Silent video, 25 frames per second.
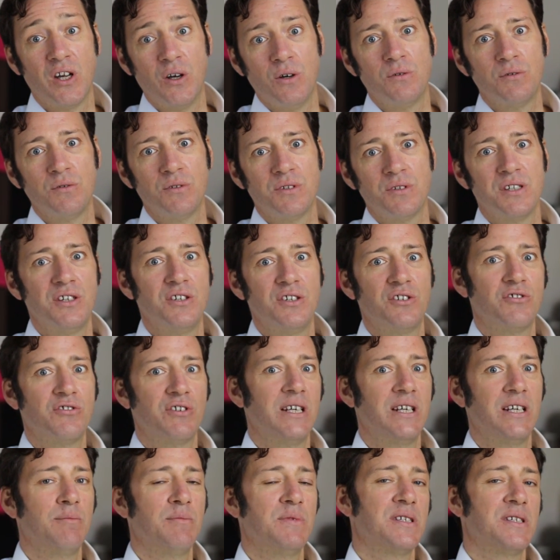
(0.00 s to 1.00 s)
goals and
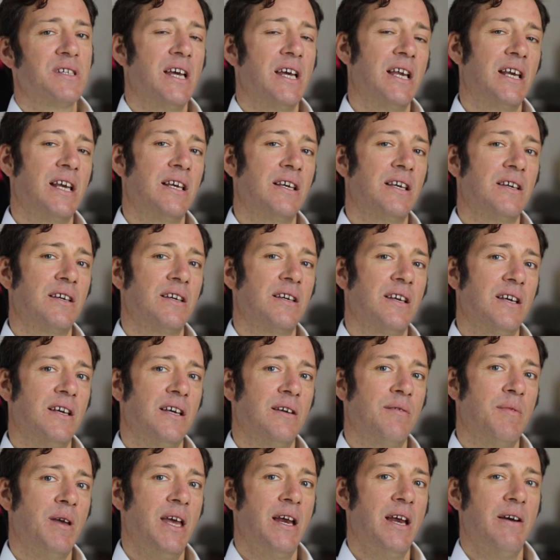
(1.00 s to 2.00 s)
your dreams and
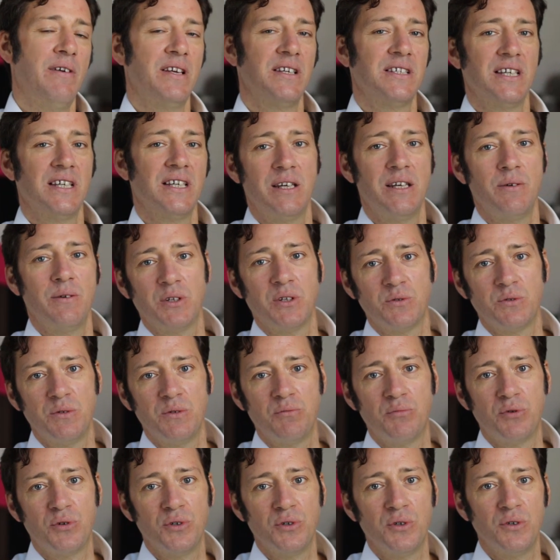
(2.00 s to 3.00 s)
areas that you
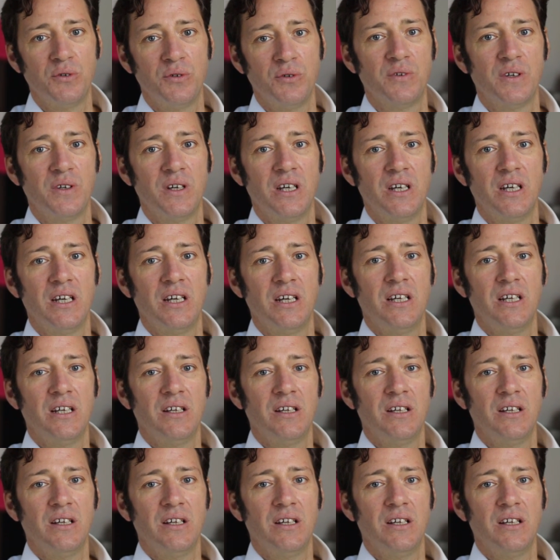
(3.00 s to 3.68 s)
want to improve,